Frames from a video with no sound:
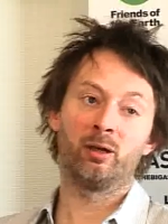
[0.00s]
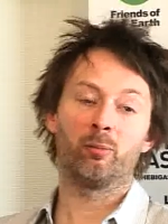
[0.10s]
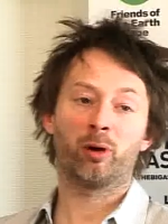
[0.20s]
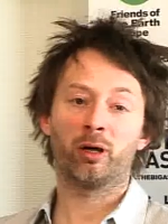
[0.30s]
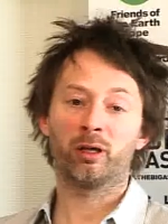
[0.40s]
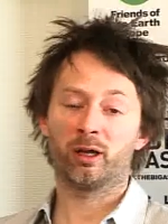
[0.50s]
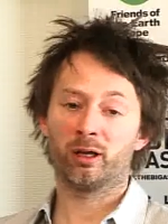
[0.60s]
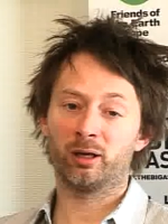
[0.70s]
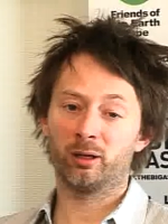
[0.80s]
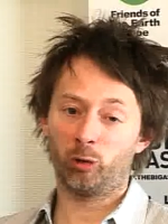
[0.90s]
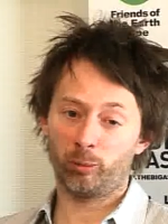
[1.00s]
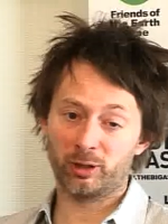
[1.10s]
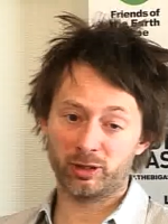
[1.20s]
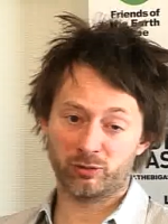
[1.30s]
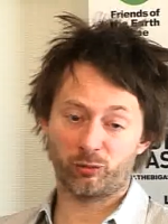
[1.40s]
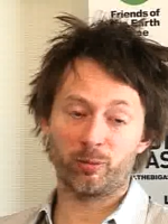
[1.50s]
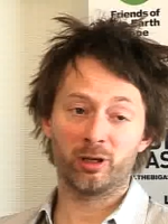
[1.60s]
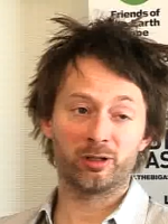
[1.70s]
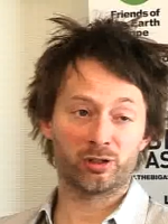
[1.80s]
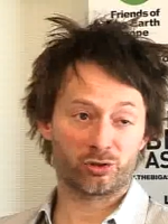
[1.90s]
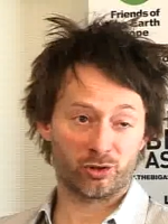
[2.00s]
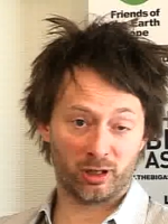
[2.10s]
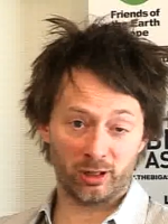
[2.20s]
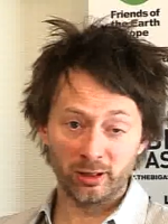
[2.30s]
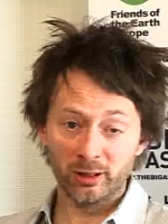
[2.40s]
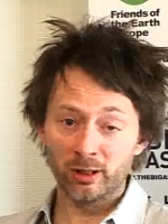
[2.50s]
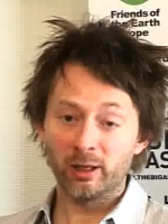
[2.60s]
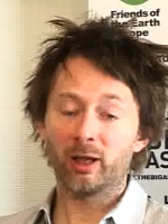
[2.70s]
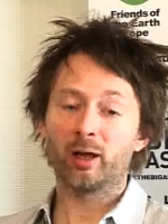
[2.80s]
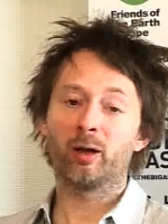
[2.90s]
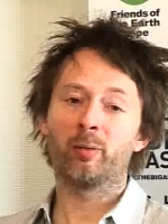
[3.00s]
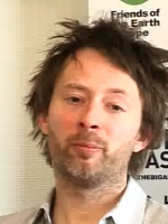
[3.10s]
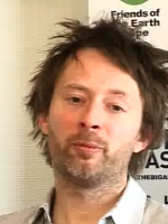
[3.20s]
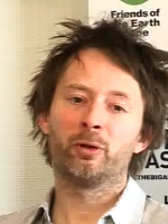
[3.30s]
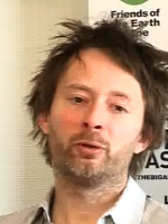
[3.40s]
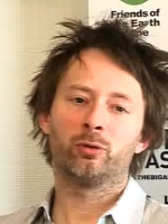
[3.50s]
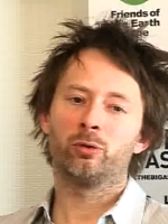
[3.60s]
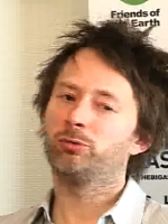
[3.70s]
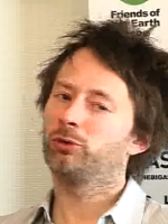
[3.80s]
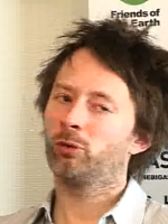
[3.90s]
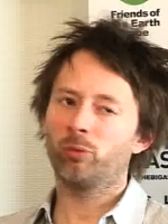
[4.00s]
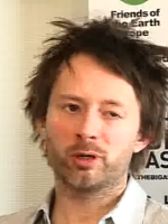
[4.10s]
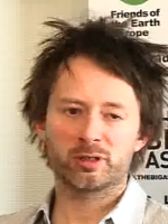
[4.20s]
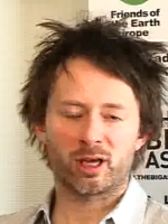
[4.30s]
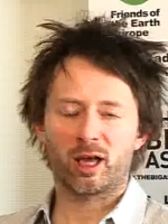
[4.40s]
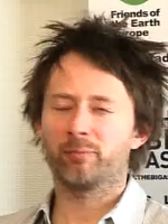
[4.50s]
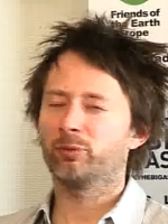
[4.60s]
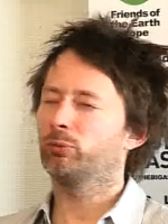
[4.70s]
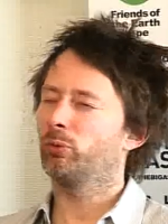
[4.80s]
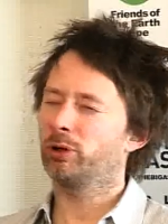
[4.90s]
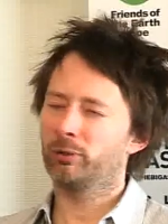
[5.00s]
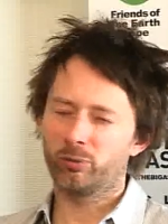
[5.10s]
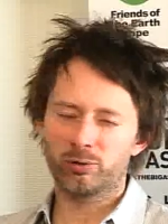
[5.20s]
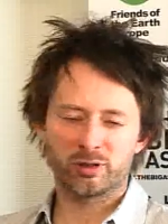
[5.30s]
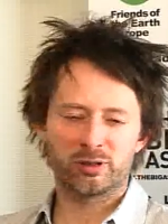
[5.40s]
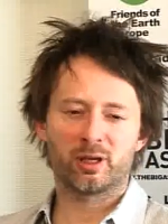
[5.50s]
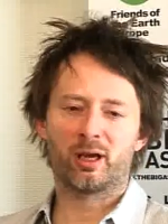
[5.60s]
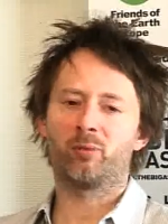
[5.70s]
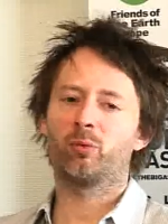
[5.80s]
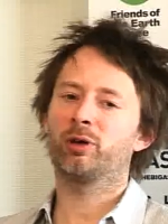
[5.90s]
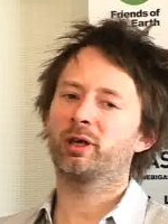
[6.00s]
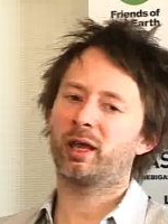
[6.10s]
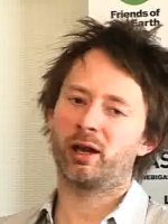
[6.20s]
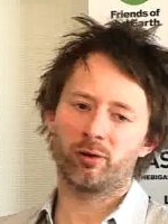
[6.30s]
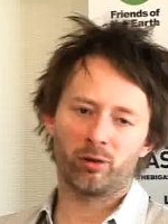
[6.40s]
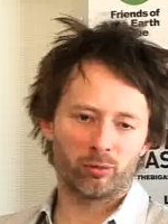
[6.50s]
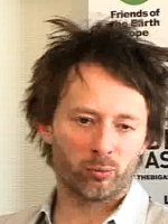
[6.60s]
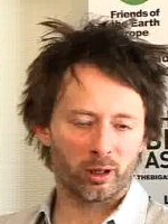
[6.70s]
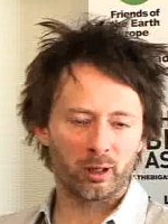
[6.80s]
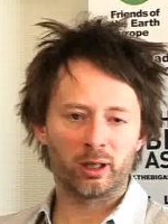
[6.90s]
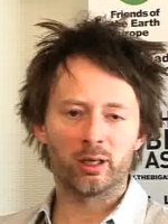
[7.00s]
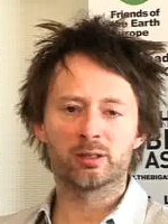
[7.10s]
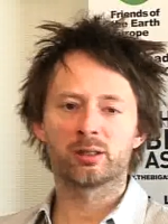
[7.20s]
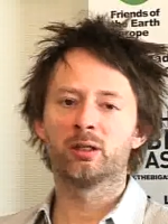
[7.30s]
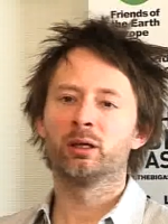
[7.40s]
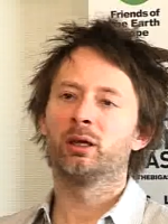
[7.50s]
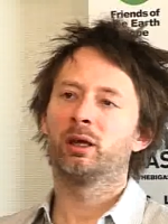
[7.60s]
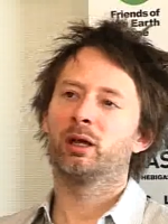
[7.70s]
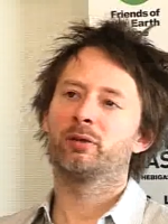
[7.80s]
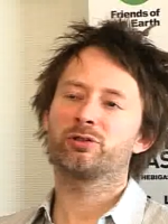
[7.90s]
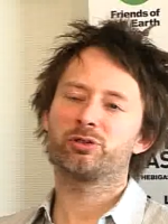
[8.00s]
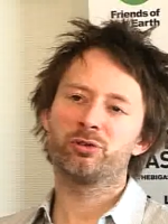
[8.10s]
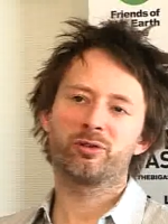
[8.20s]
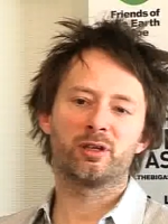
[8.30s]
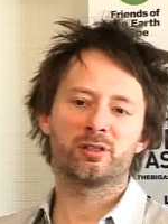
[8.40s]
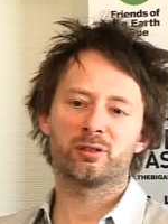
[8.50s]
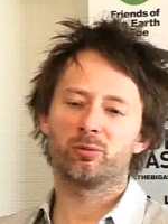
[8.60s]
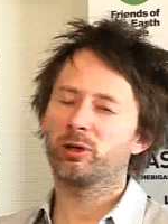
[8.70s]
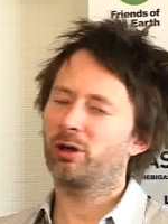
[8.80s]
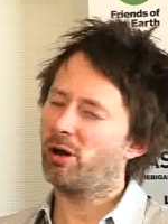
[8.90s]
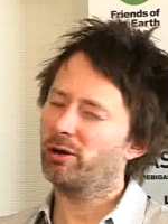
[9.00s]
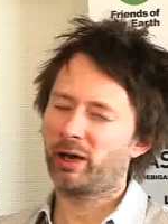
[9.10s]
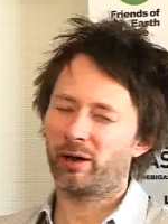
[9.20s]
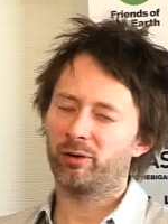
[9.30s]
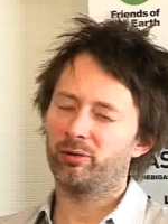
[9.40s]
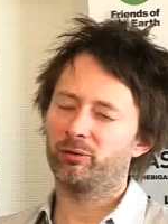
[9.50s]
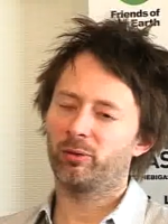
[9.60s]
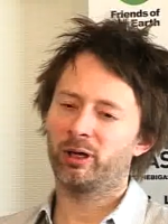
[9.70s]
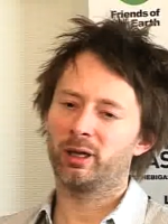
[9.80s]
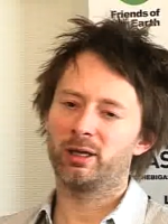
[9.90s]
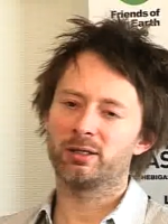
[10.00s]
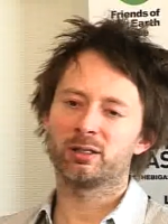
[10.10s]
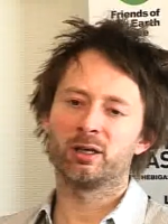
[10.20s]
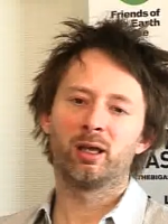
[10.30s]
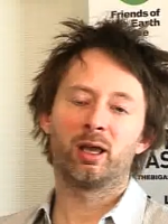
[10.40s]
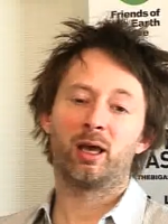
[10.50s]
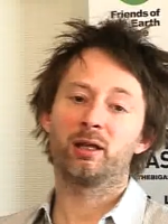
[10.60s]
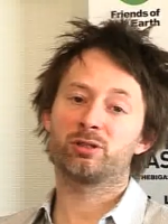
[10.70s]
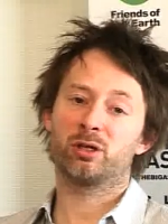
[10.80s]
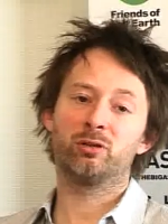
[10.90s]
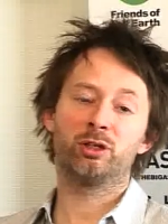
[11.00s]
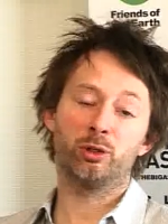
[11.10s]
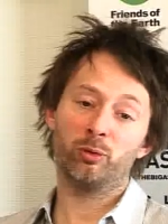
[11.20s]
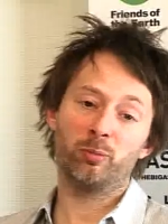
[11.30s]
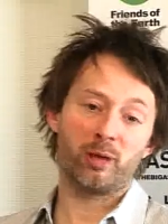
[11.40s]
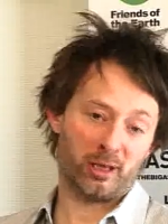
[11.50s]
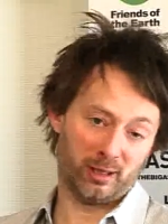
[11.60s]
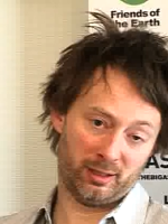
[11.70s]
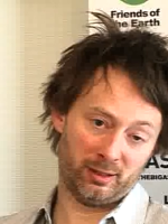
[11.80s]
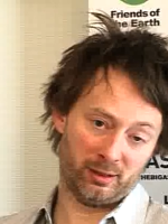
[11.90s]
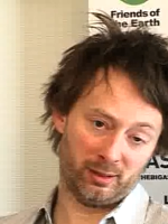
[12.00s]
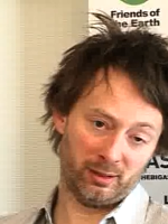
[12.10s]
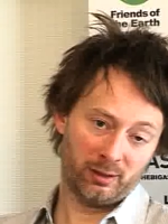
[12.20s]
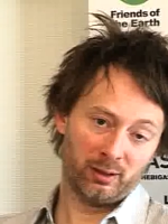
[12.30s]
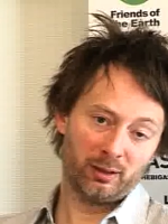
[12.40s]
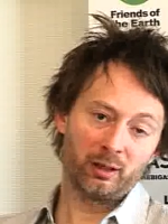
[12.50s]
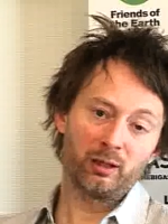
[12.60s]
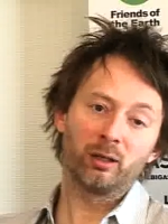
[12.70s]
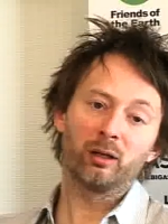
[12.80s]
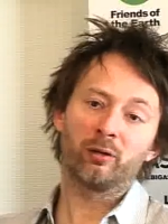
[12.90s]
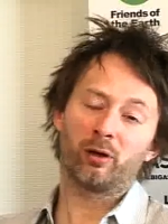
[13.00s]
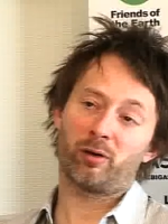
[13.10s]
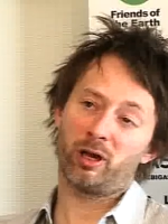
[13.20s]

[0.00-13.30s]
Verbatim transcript: by uh, lobbyists from industry. Um, who don't want it to happen, want it watered down, want to carry on the way it is. And the truth is, we can't carry on the way it is, and it's only you and me that are